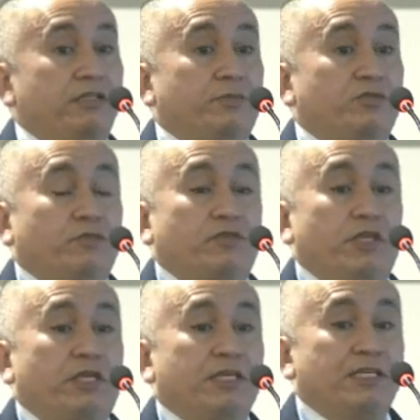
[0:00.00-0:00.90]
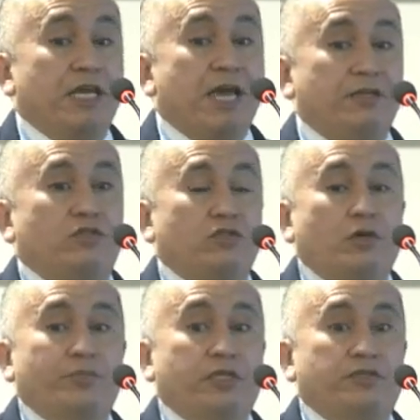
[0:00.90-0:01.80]
in terms of the
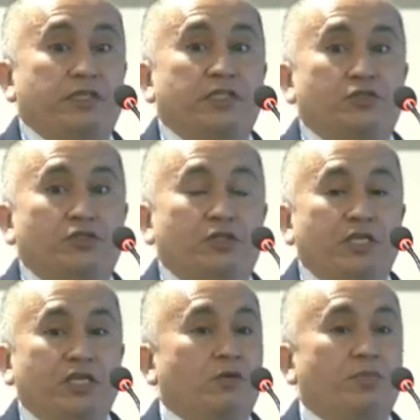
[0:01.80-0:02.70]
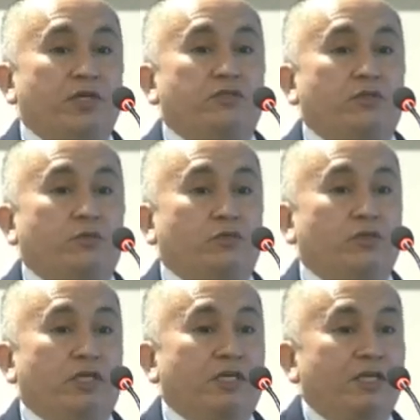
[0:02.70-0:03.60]
isotopic signature in comparison to
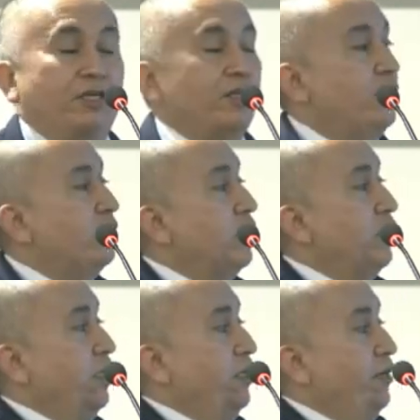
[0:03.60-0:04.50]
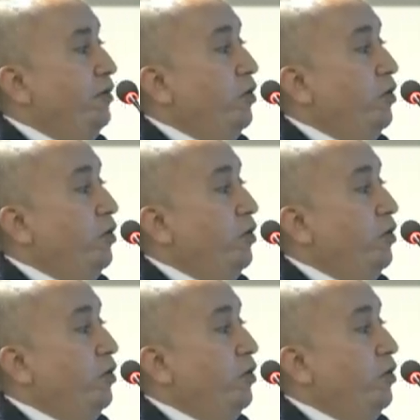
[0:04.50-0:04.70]
the uh,